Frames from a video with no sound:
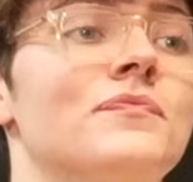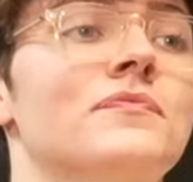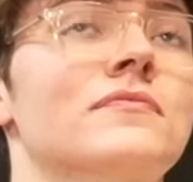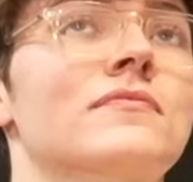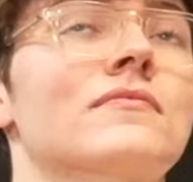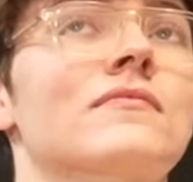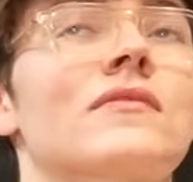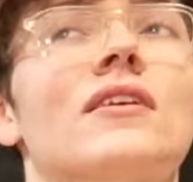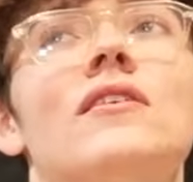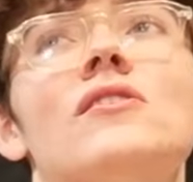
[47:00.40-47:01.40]
hours after
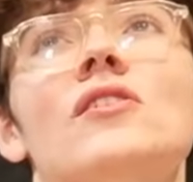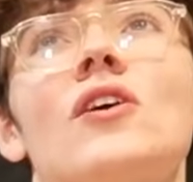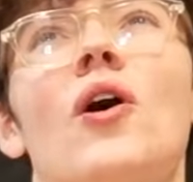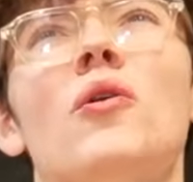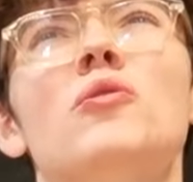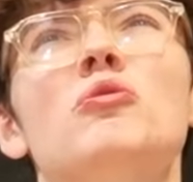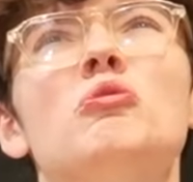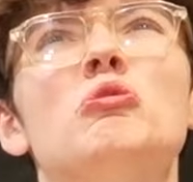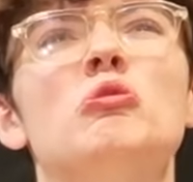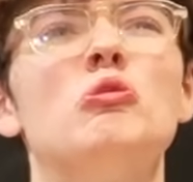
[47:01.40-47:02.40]
I eat it.
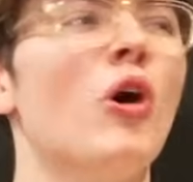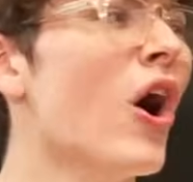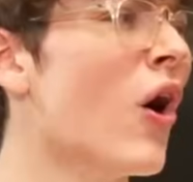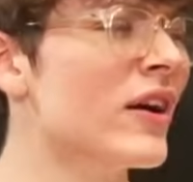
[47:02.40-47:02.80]
Oh, oh!